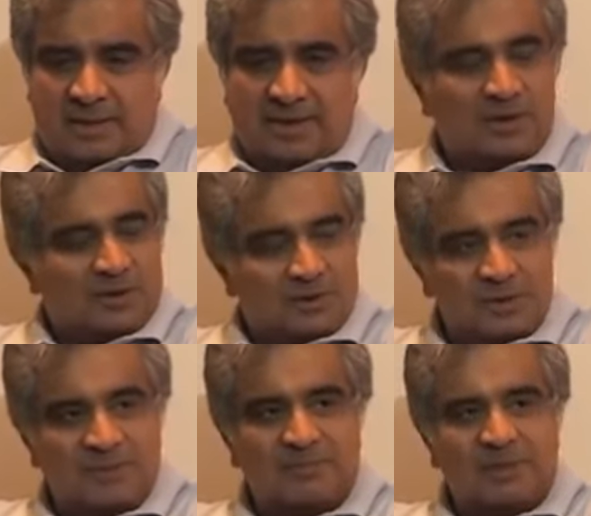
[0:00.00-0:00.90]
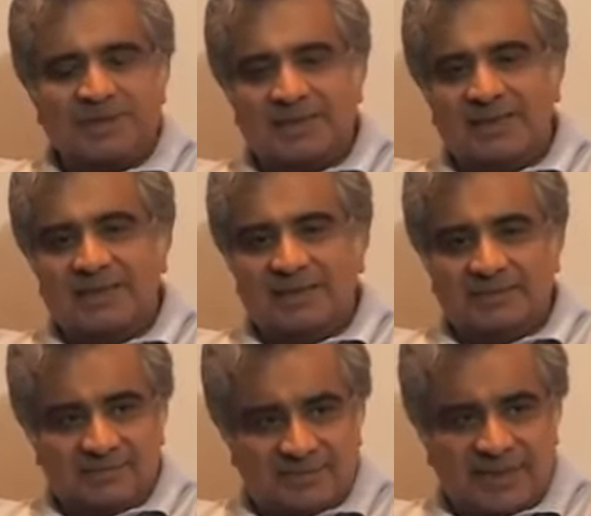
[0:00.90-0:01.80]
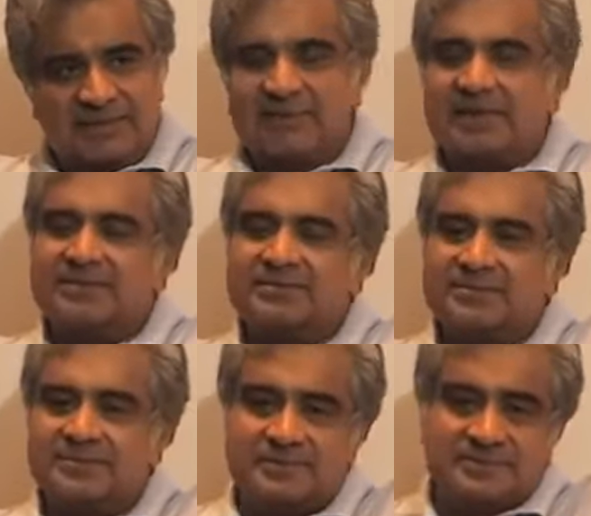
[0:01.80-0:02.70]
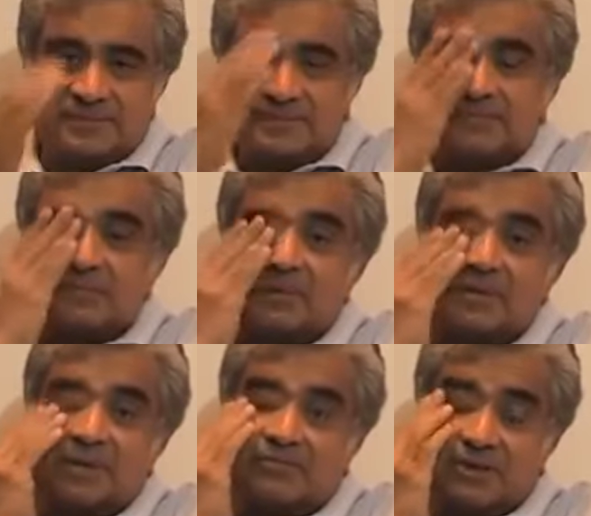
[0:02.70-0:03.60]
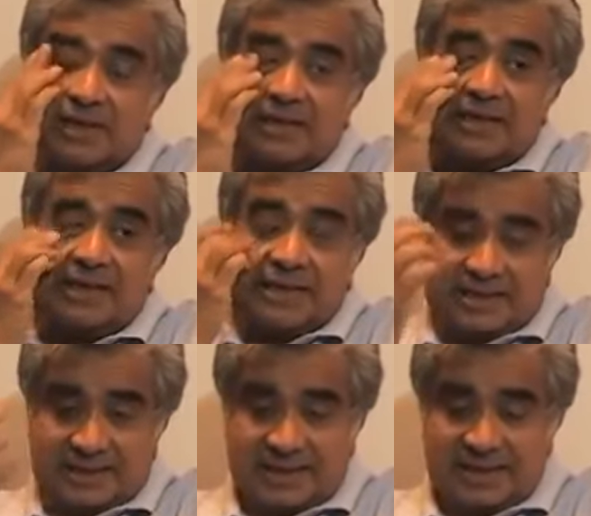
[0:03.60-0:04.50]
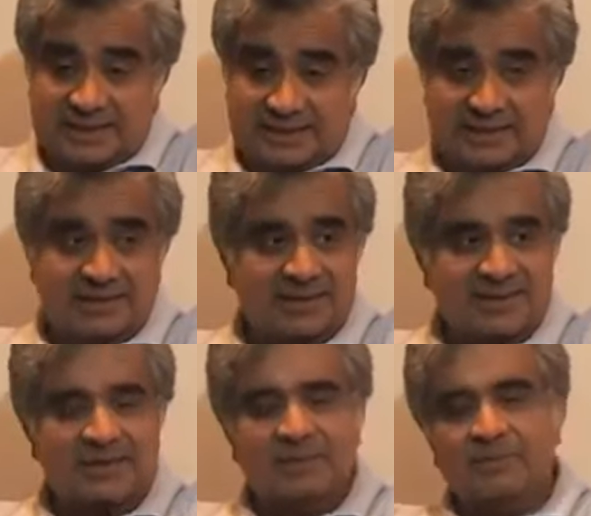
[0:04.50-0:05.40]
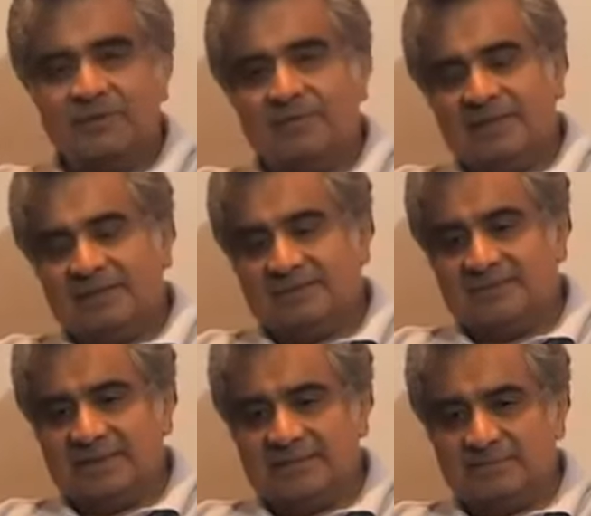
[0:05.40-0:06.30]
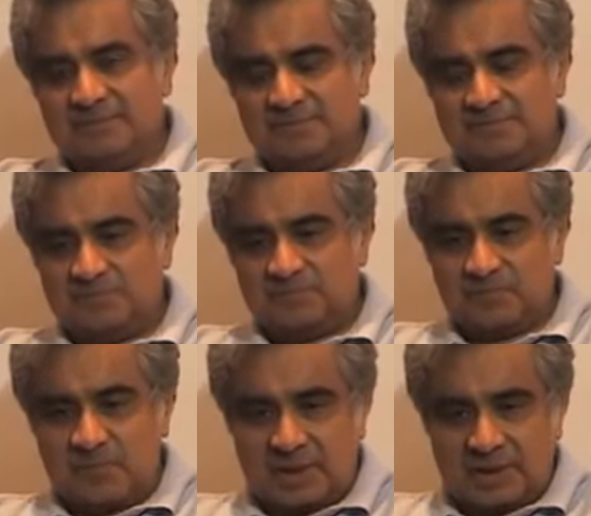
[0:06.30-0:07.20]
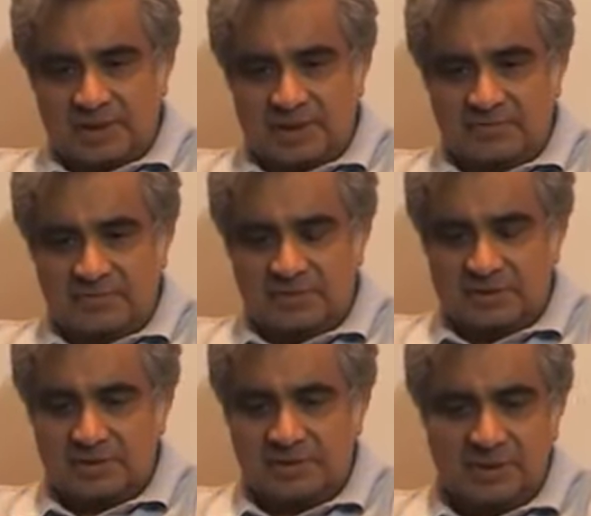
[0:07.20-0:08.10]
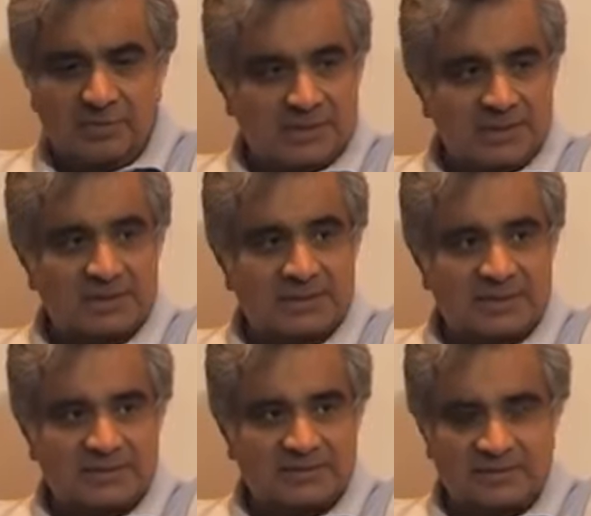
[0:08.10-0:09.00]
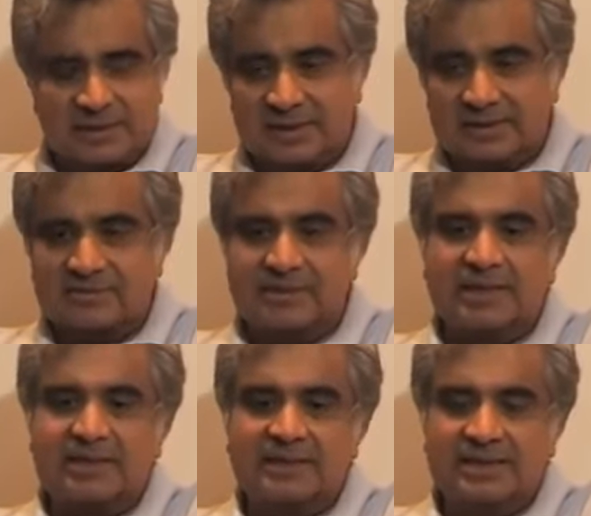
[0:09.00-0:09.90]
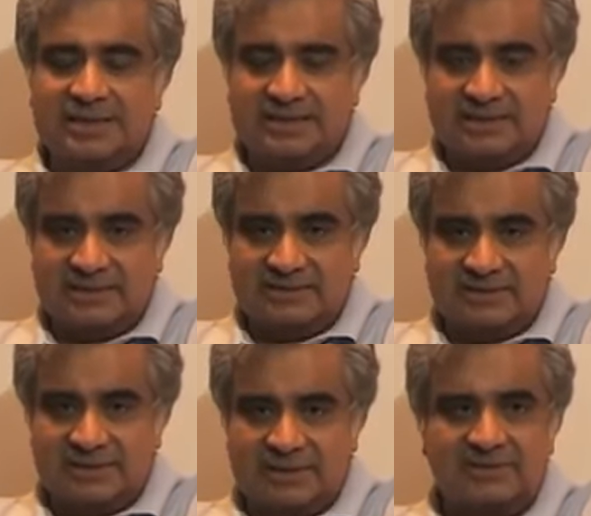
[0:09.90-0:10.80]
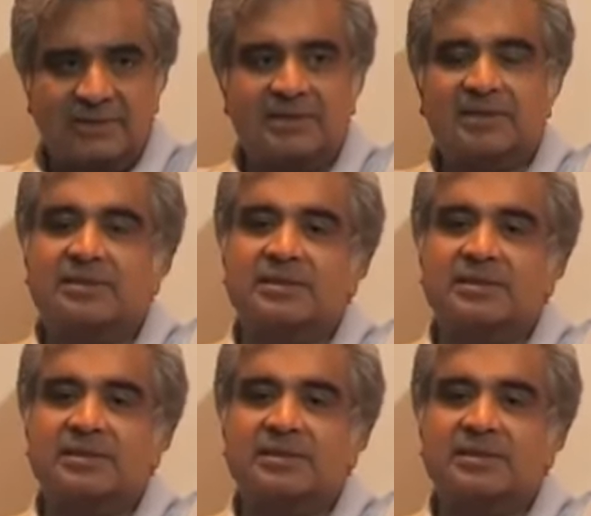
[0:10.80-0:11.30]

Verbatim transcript: I got to know him personally very well because after 1980 I did number of matters with him. The famous Loya Machines case which he argued in 1983, we worked together.